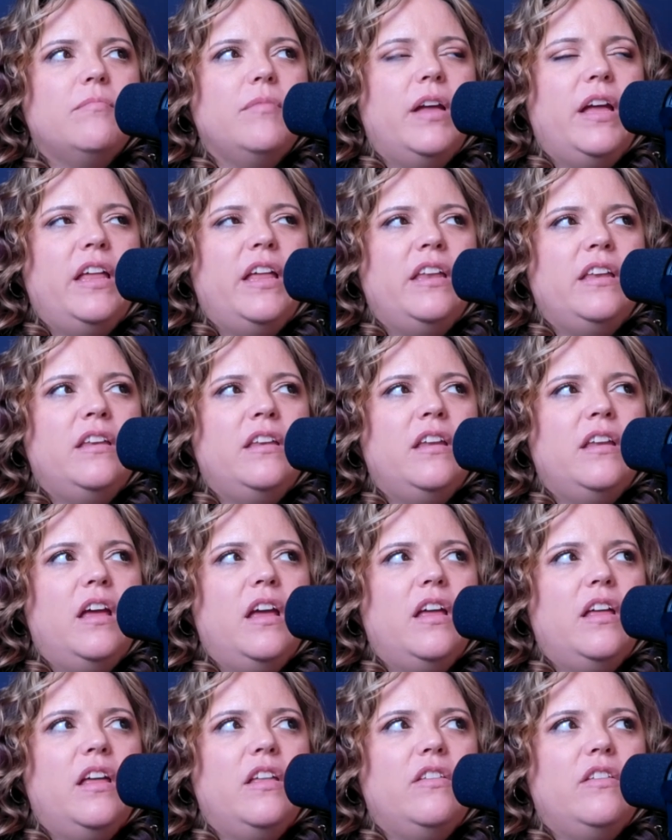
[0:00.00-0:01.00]
and
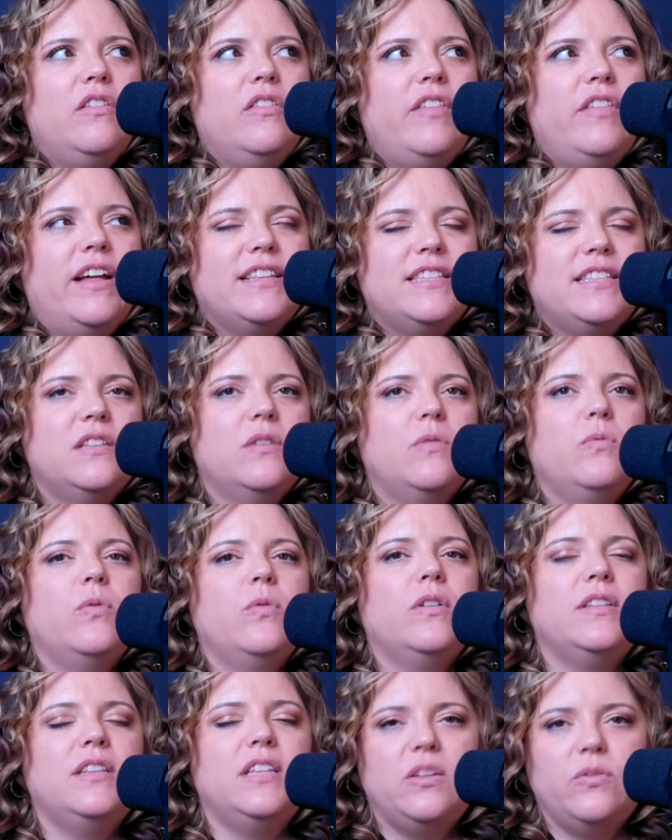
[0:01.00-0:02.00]
that's the
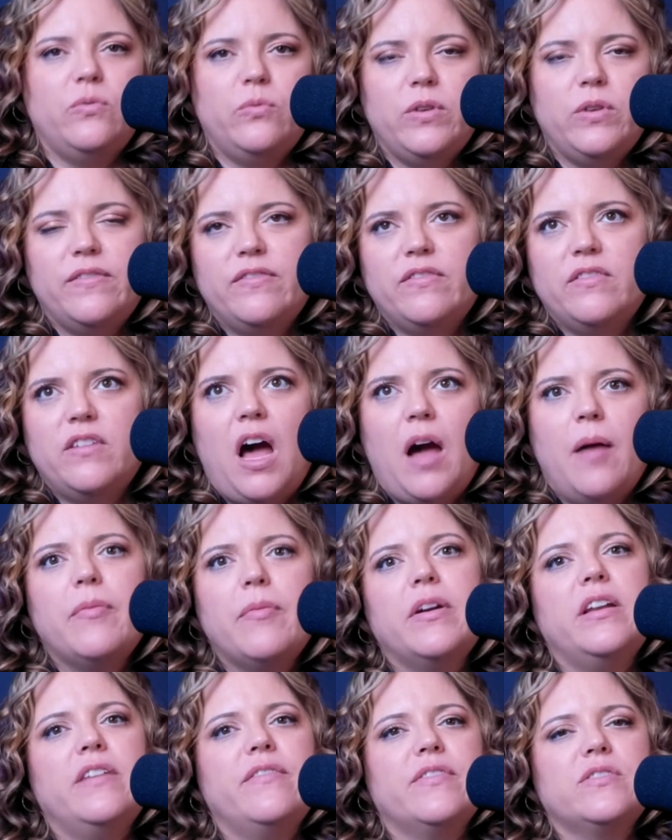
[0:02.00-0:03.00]
world that we've
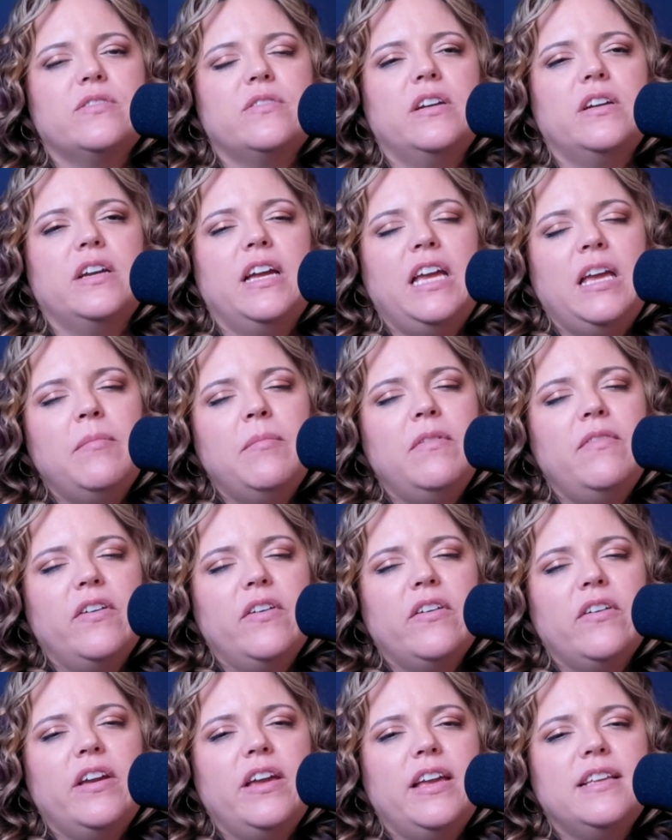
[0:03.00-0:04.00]
operated for so long, it can be
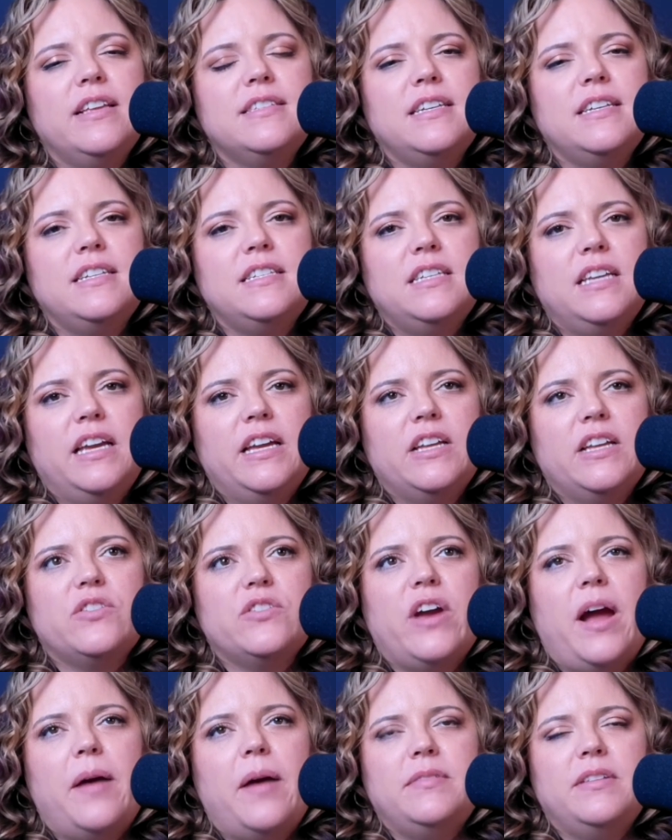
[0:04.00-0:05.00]
very easy to get
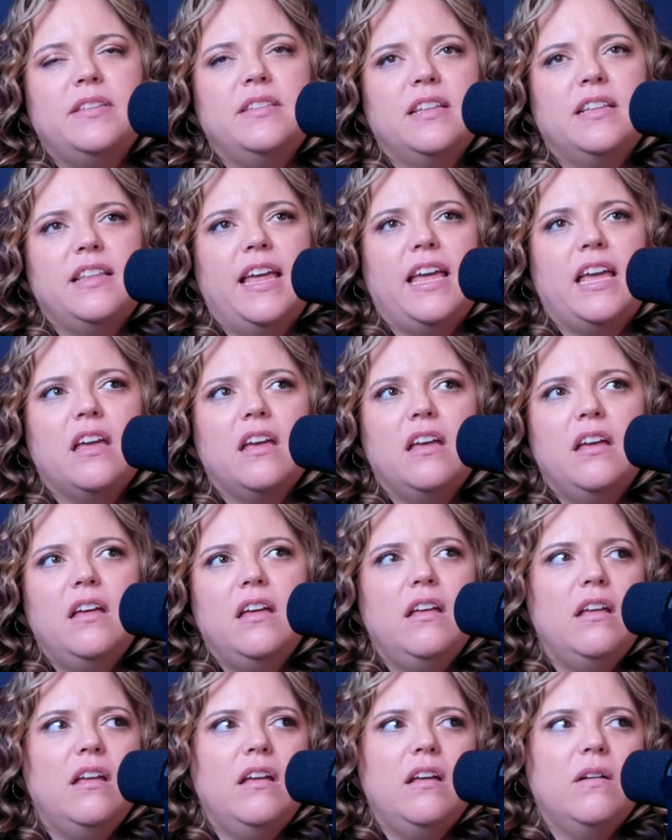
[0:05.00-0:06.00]
trapped into like,
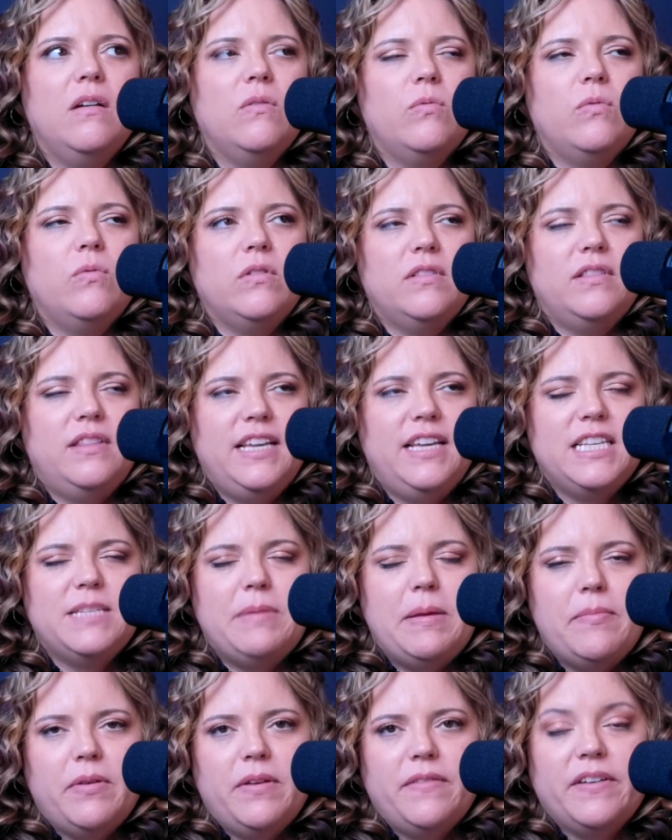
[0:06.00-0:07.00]
well, these
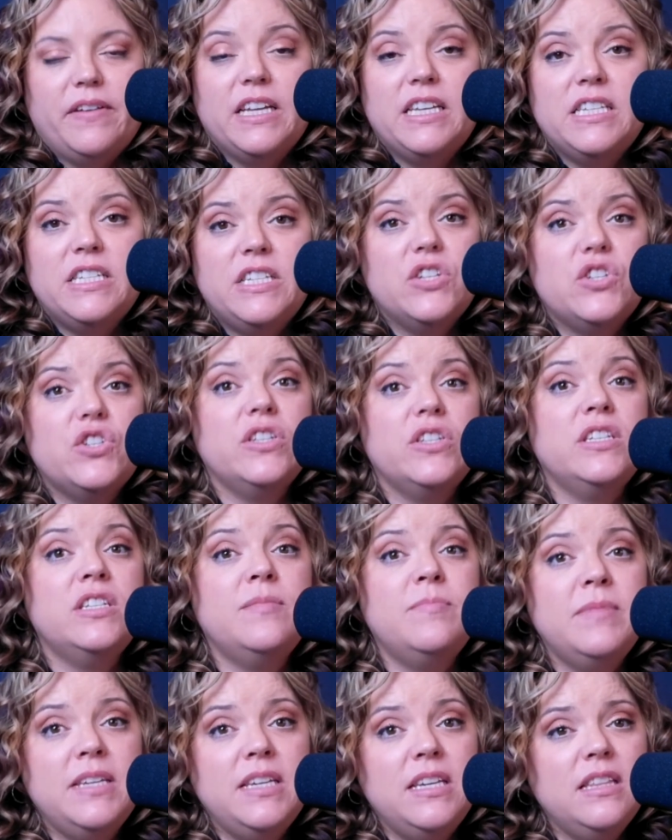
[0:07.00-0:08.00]
people have
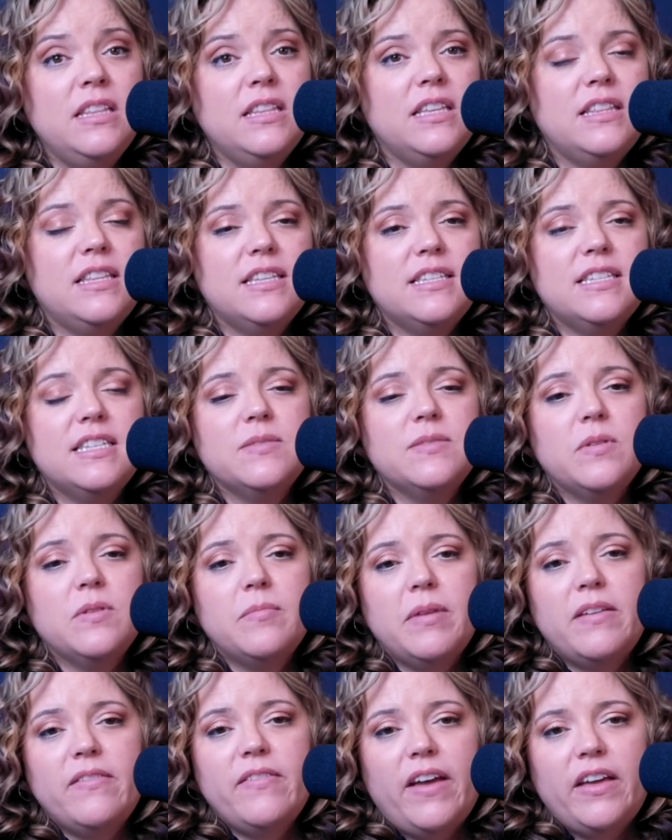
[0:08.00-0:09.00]
conditioned me that this is what
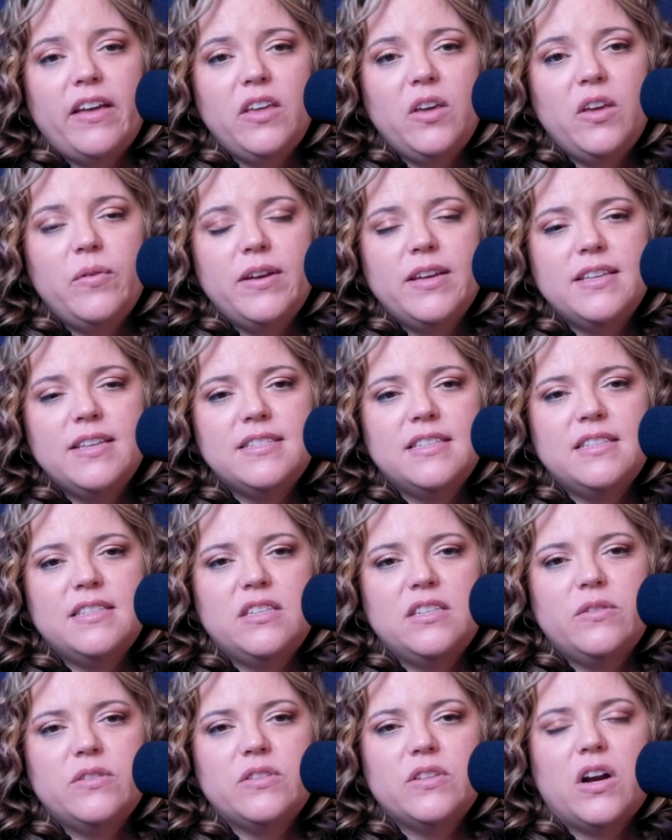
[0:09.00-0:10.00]
my value is. And
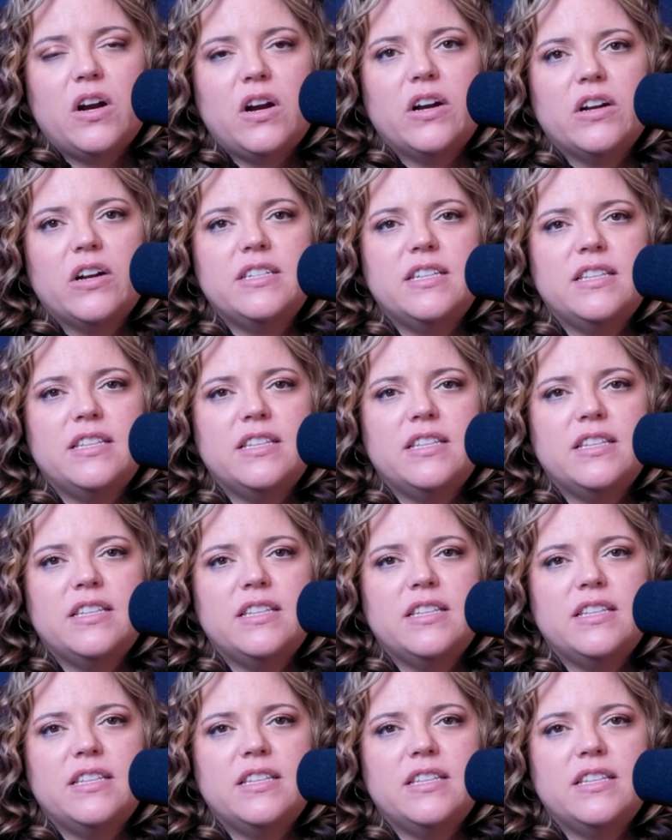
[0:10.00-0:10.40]
so it's hard to